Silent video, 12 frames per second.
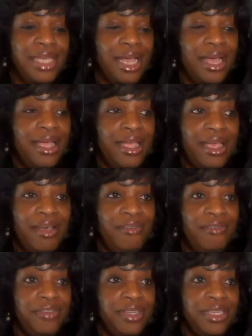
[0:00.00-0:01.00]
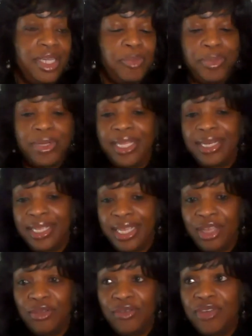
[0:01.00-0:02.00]
I have completely
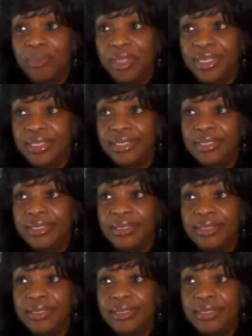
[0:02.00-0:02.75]
healed from this.